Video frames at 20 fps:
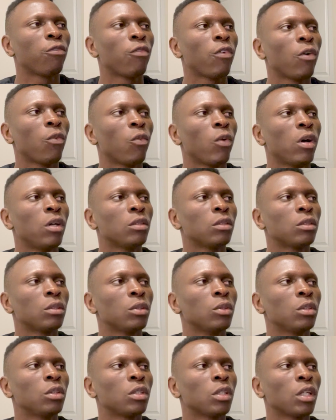1
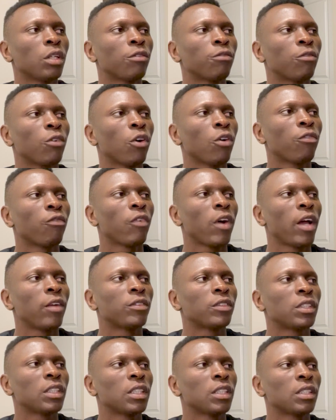2 3 4 5
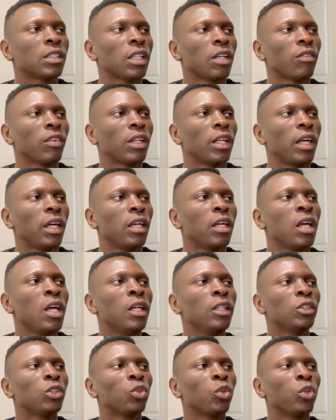6 7 8.
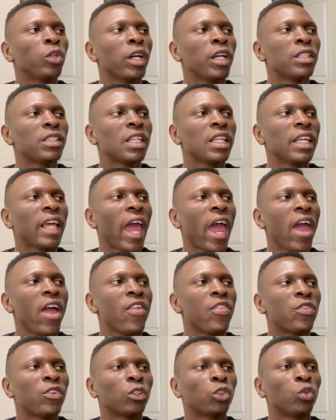So raising
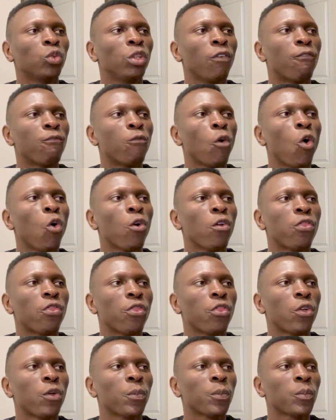8 to the
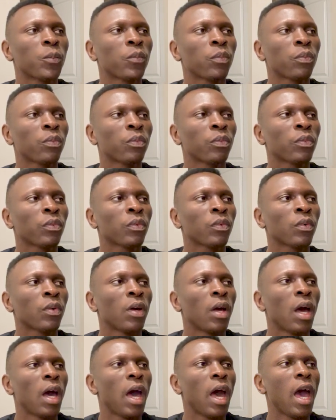4th,
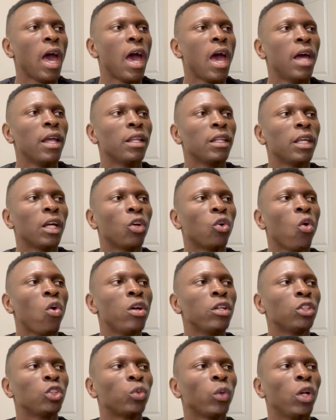and they're
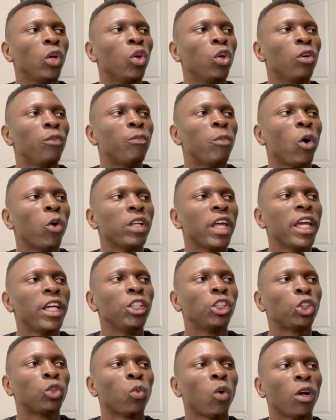going to a loop on
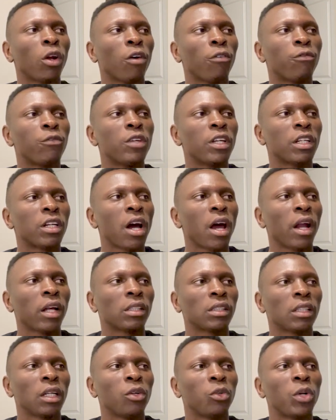each one of the
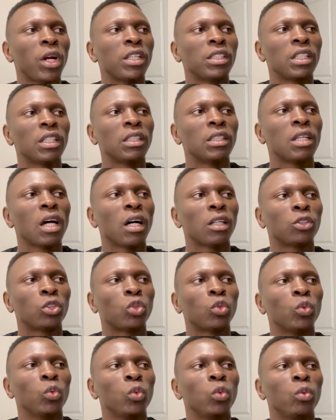character, raising that
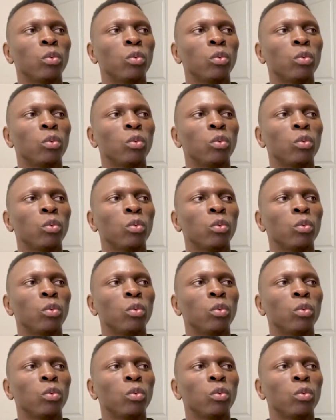to